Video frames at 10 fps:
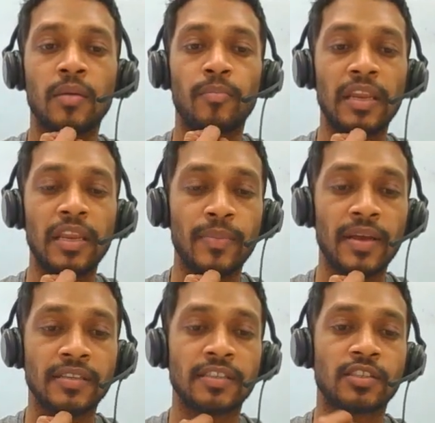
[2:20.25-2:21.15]
billing
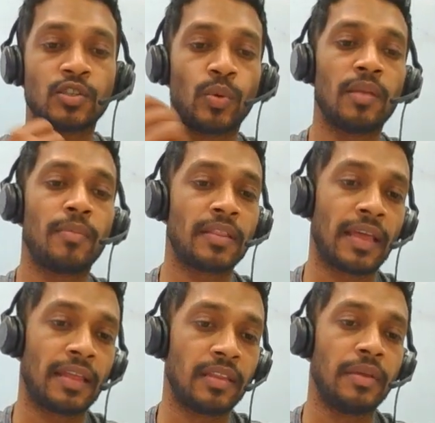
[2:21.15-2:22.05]
basis 12 month,
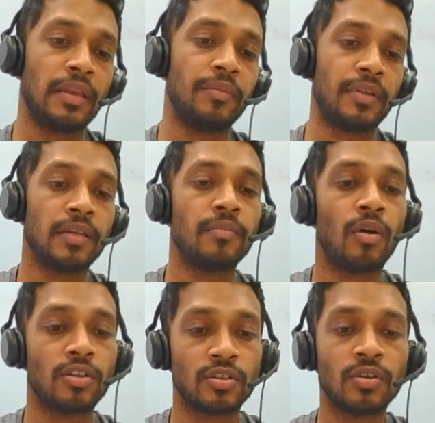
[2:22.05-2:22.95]
and the billing rhythm
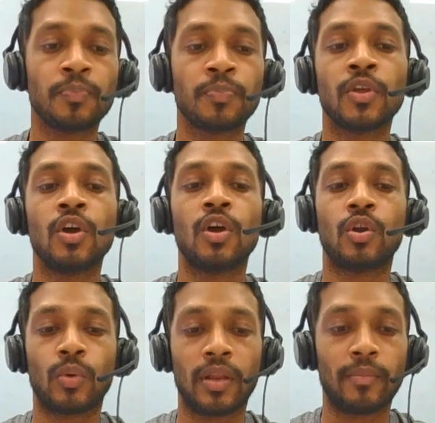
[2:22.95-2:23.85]
also
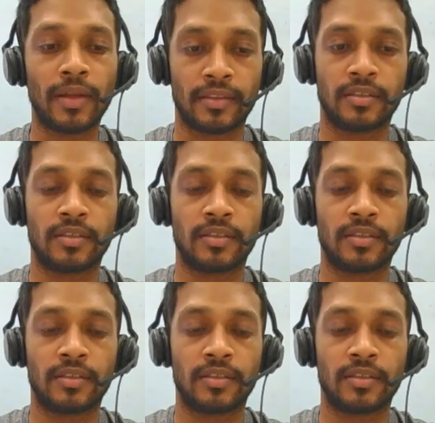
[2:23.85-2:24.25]
12 month.